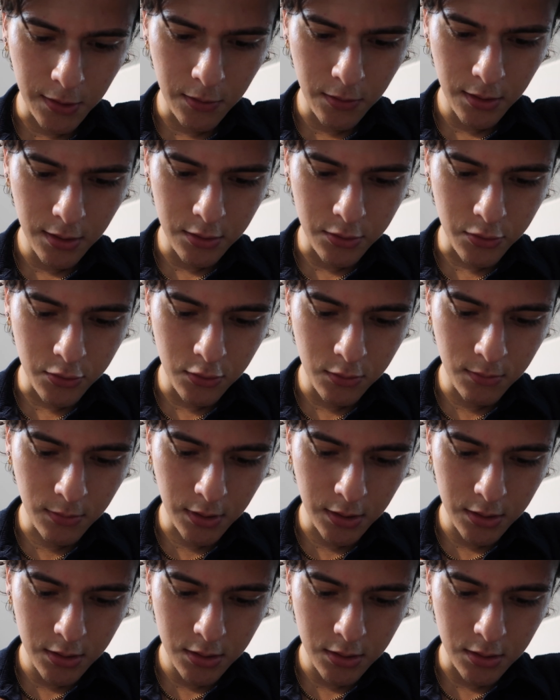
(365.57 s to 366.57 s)
I don't think too
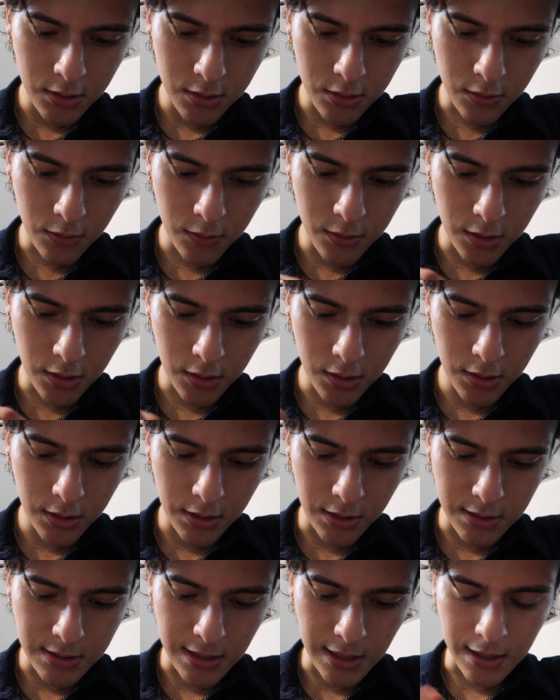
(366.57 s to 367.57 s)
much is going on
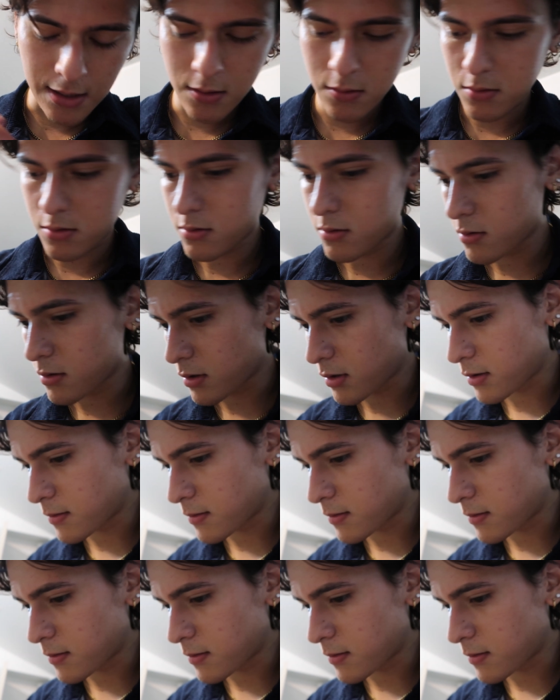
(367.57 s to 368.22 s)
in the town.